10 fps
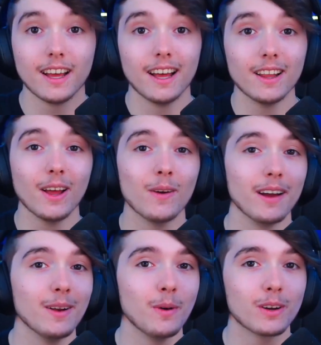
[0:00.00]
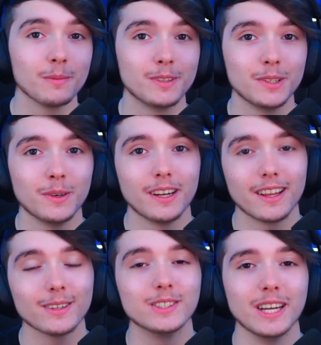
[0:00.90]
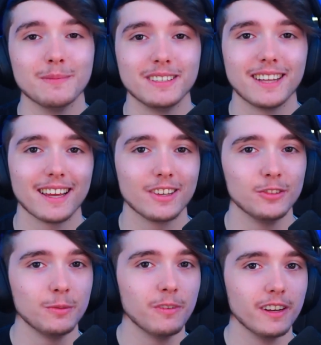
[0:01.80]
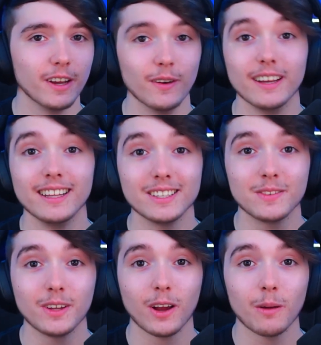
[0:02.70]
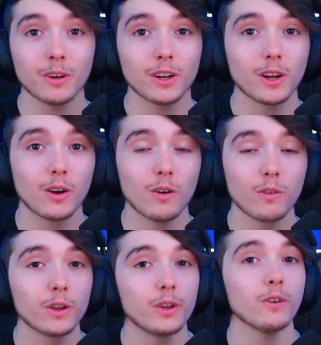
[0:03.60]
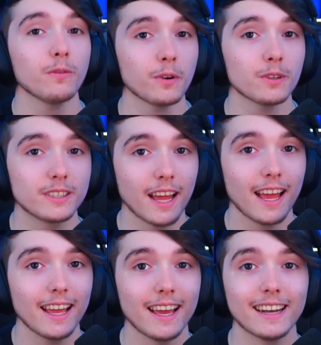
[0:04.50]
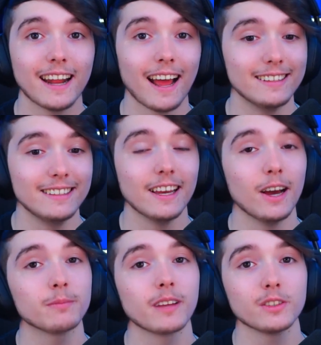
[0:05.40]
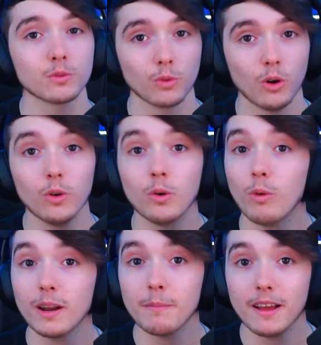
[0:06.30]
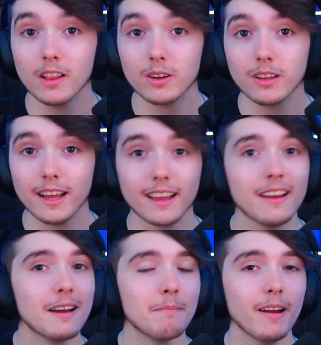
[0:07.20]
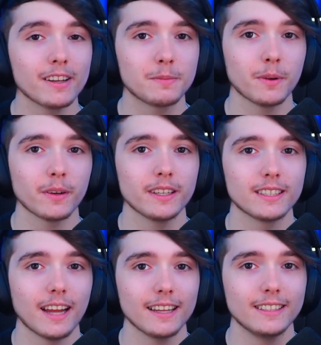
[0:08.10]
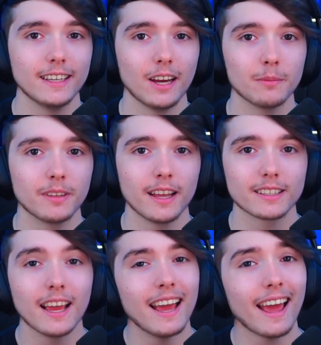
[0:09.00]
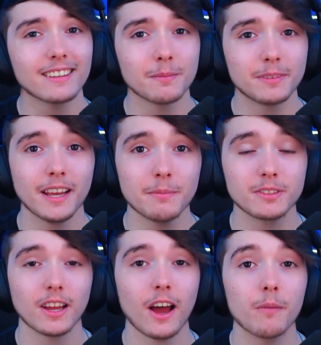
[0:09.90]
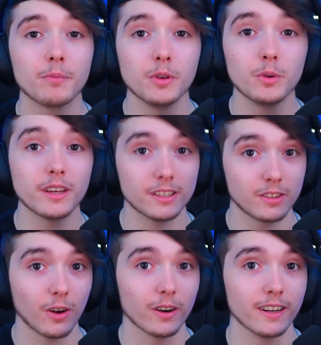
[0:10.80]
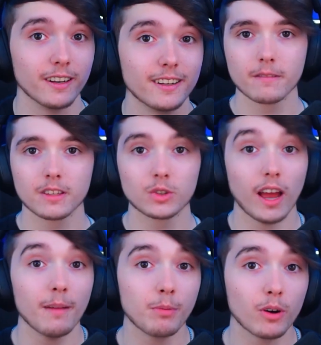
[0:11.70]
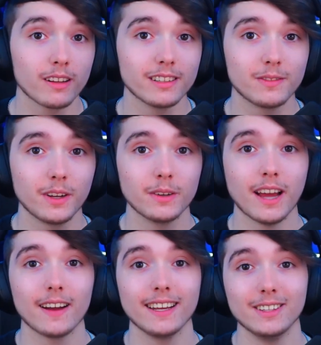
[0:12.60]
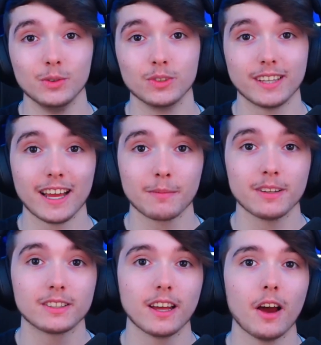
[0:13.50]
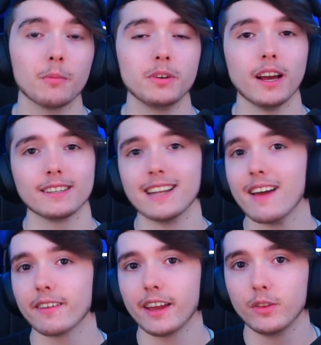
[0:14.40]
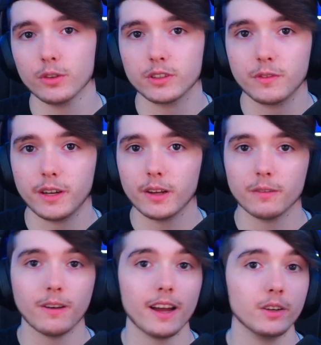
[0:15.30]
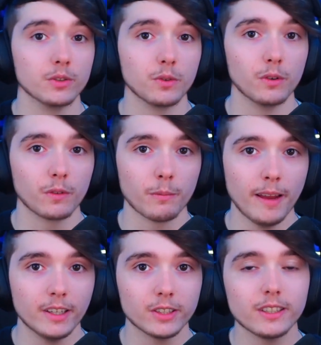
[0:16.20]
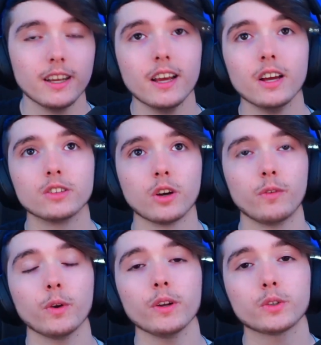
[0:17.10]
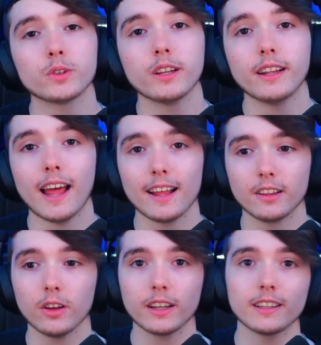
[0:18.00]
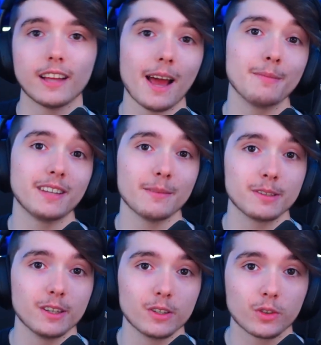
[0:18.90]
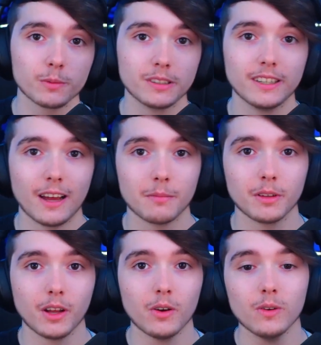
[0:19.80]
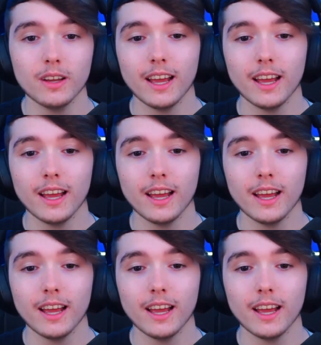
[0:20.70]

Hello and welcome to another Jamesy Tech YouTube video. In this video, I'm going to go over your first day in an I T help desk role, what it may look like, my experience in I T help desk, and some tips to help you get started. So I have broken this video down into segments to help you guys navigate through this video to find useful information. So if you're interested in that, look at the timestamps in the description down below.